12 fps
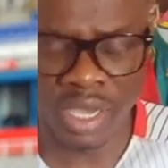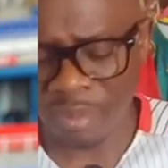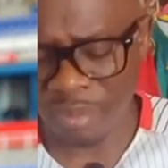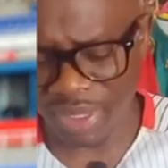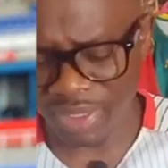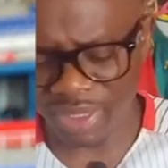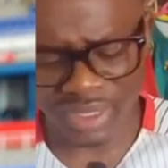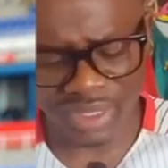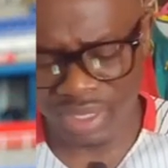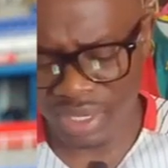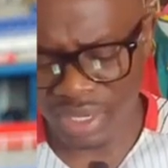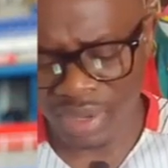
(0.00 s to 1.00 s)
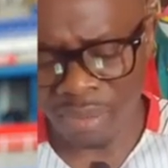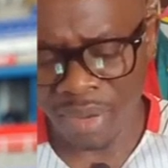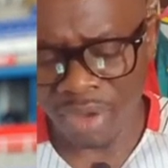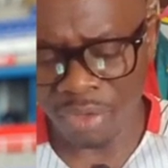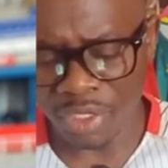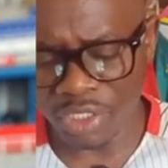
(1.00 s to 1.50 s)
But my
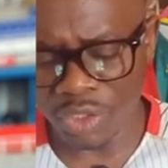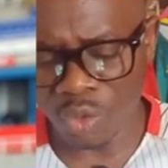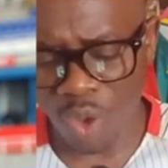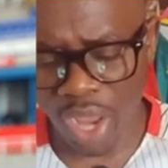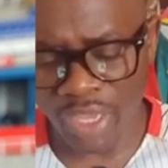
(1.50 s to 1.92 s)
reason why